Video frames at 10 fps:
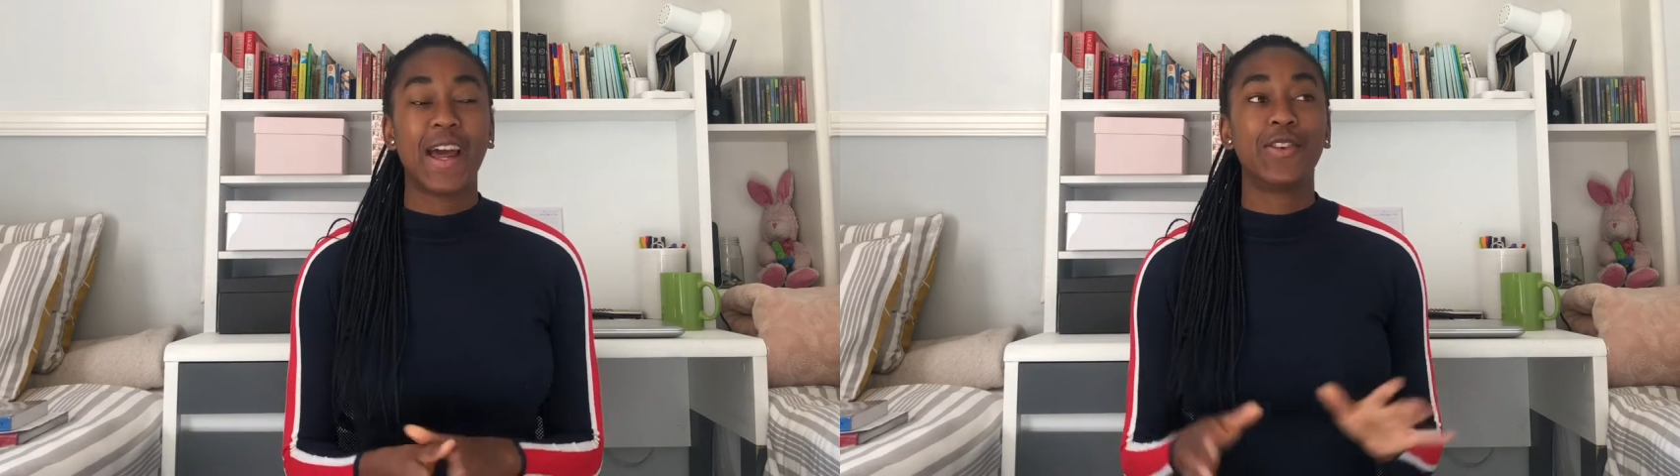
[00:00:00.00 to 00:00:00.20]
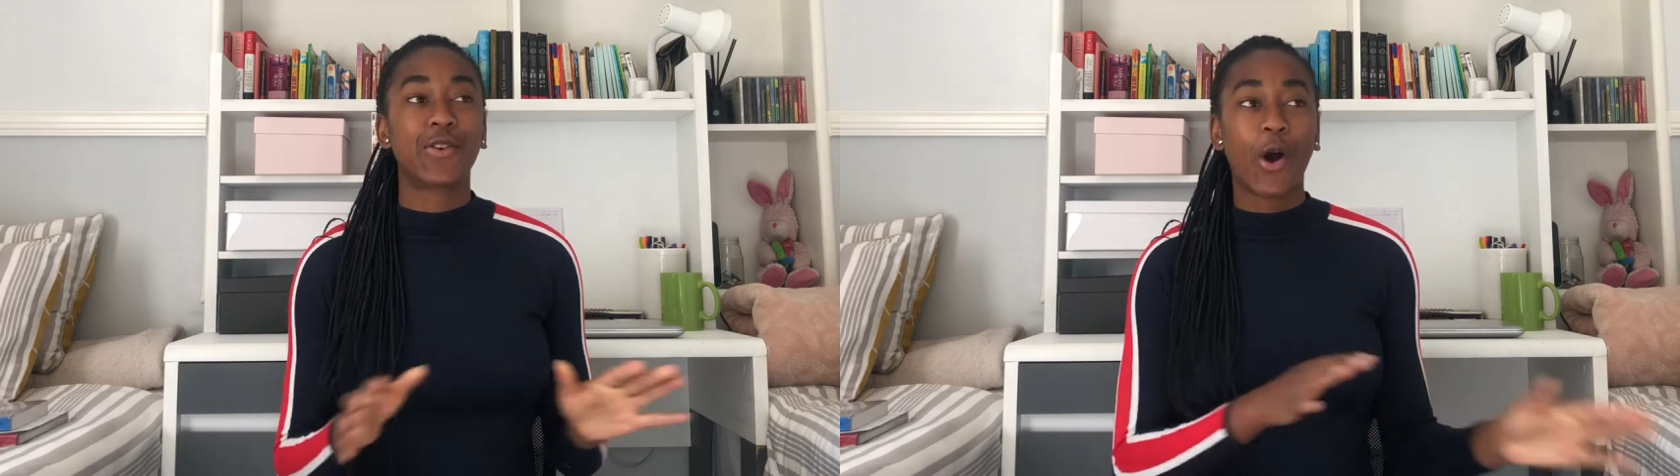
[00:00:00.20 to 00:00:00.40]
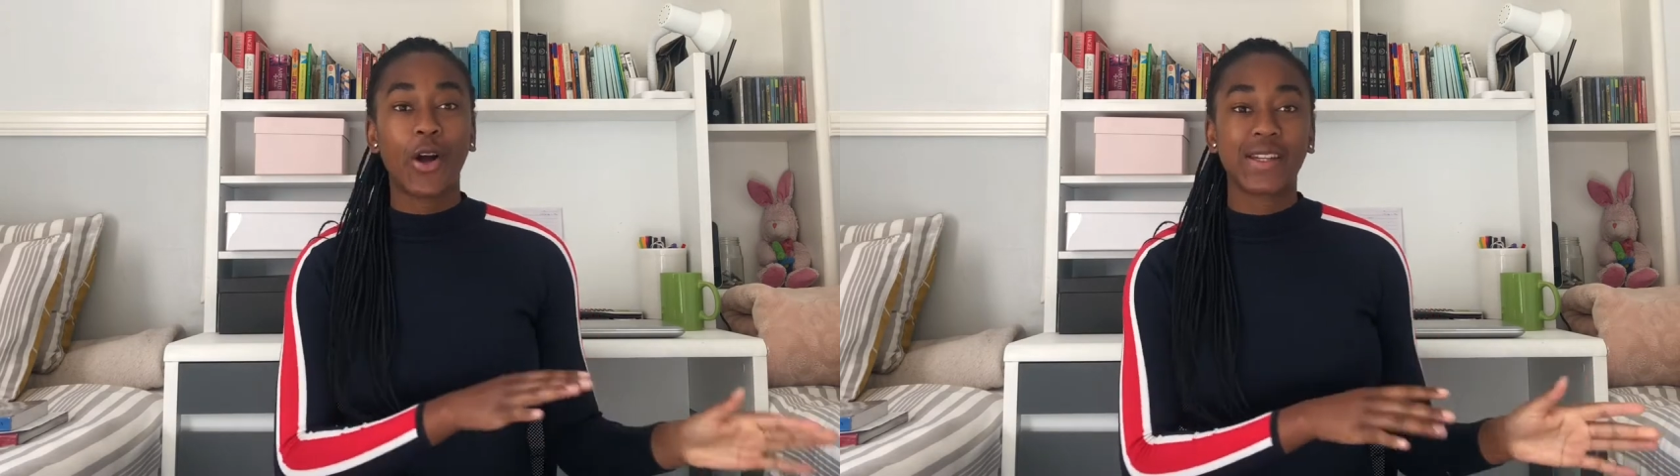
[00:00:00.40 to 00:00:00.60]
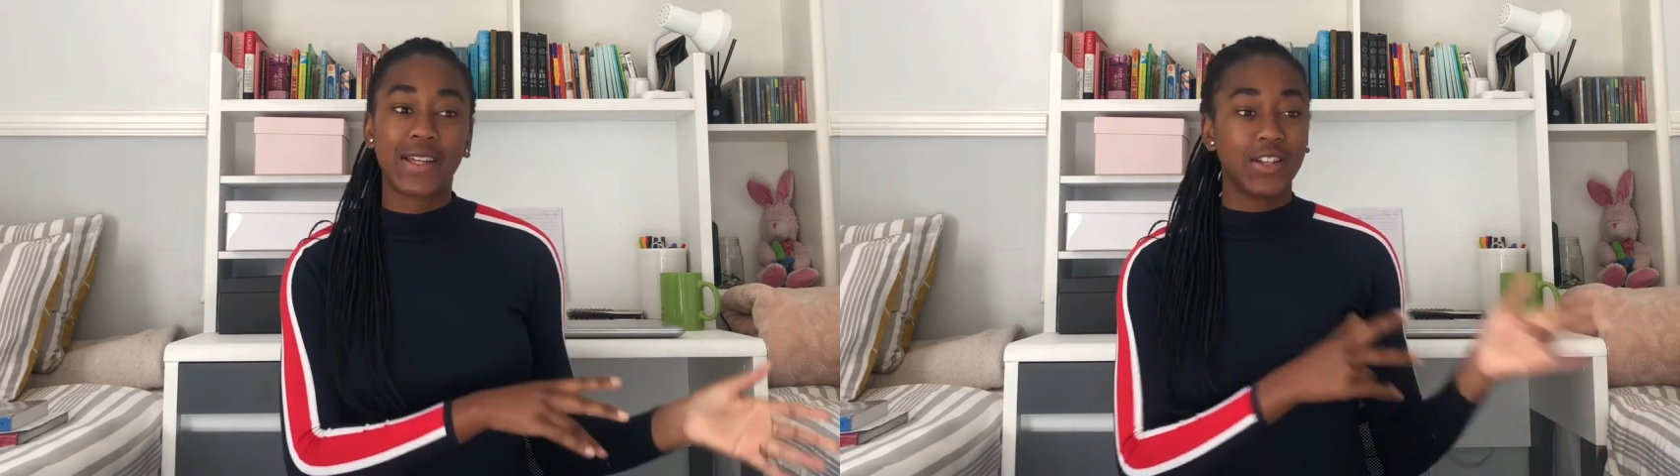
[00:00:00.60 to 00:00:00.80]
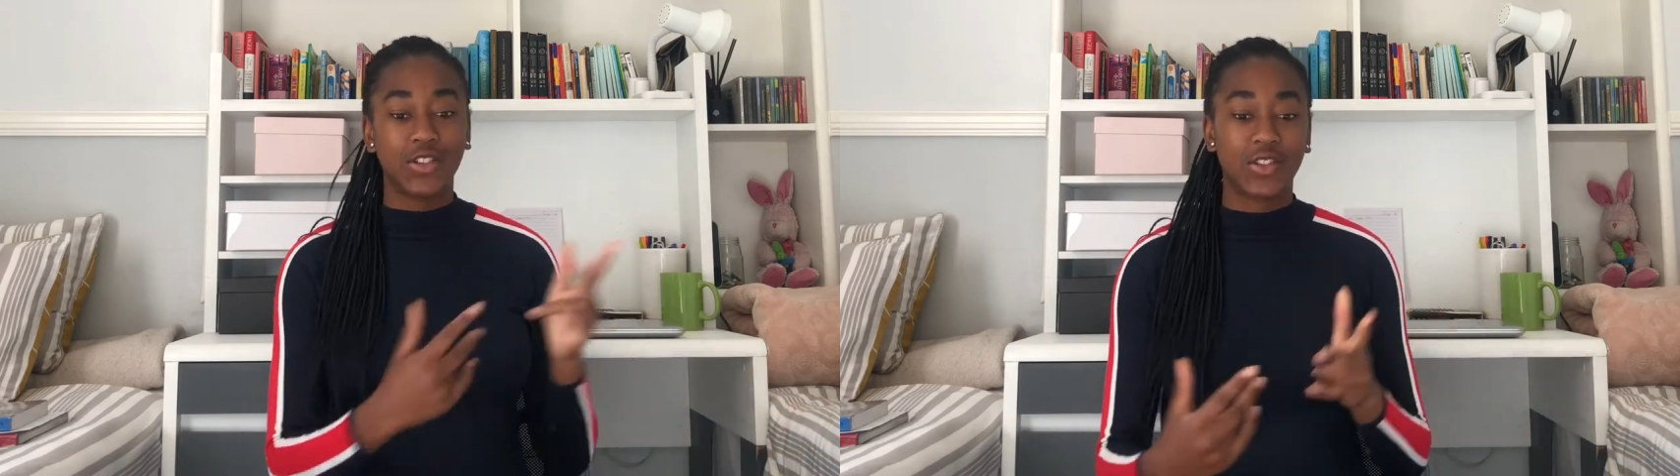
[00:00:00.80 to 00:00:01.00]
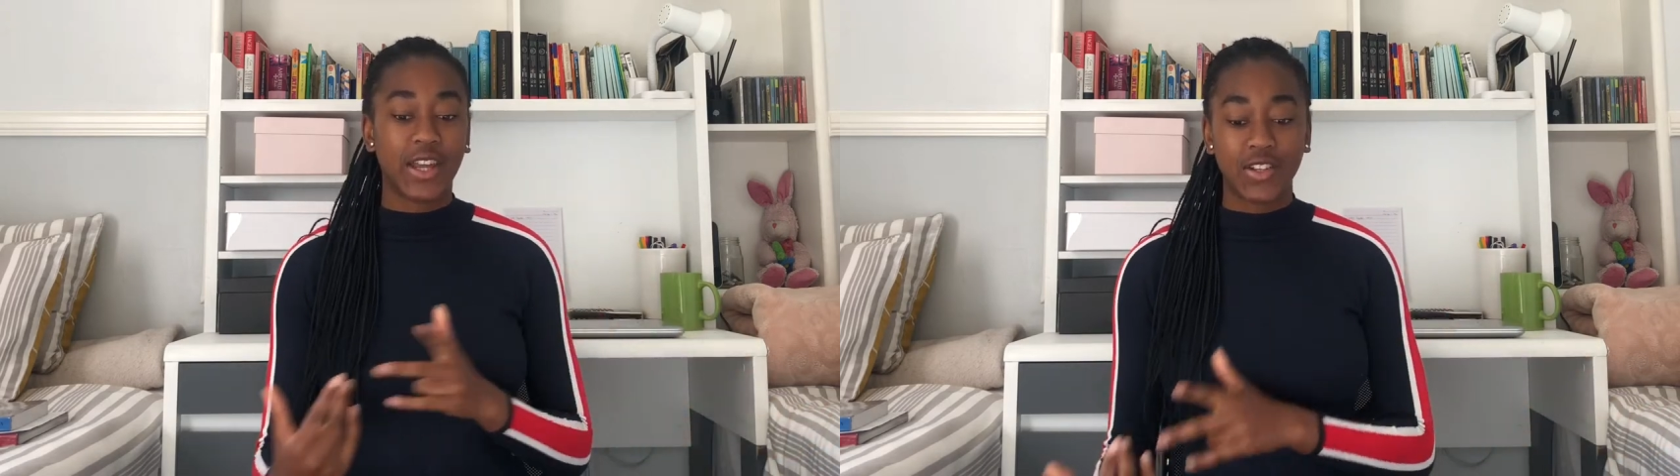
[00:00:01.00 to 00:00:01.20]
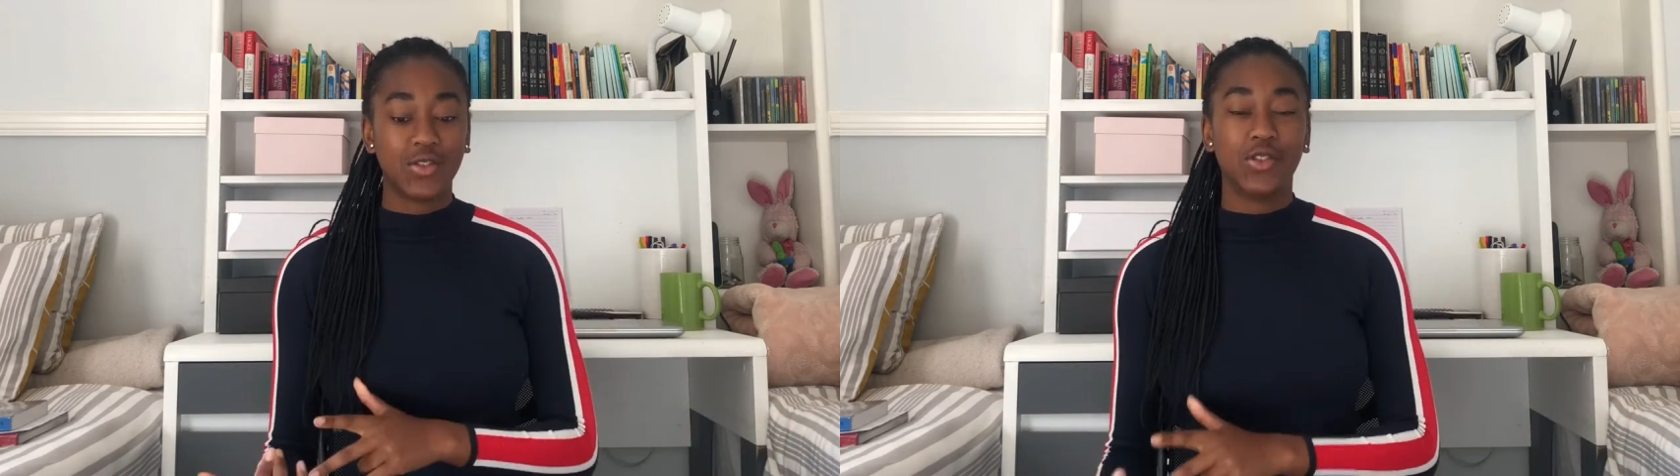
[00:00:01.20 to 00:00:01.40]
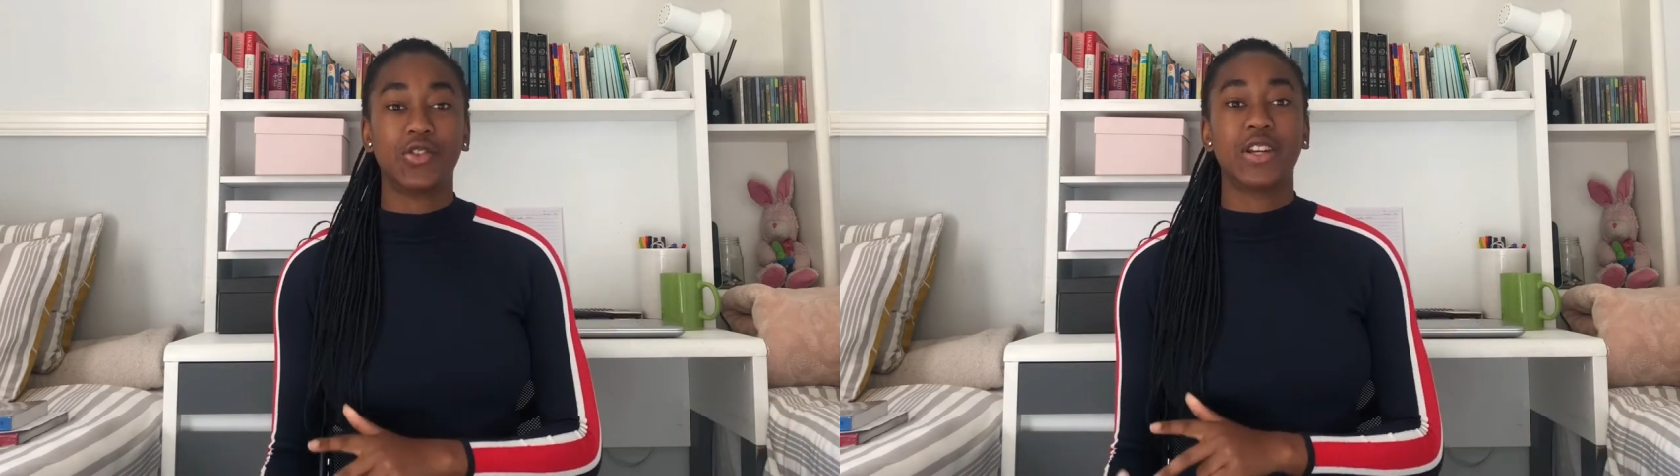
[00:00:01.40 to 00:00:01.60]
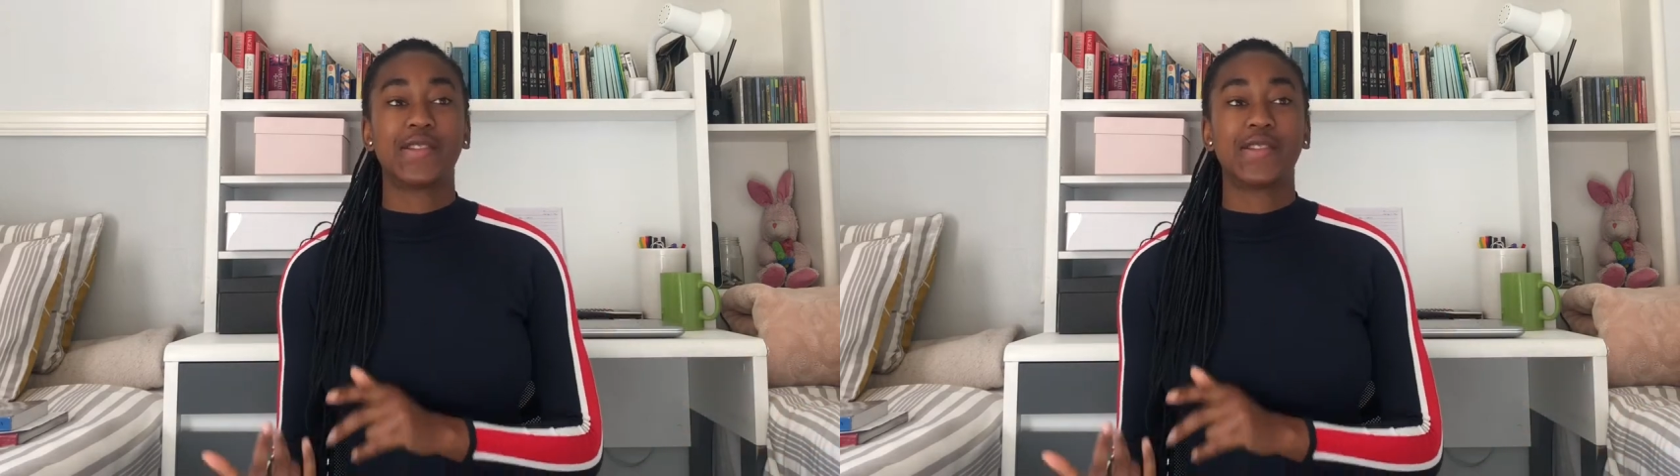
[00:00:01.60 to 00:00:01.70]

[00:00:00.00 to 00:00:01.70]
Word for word: And you can't get your get into your dress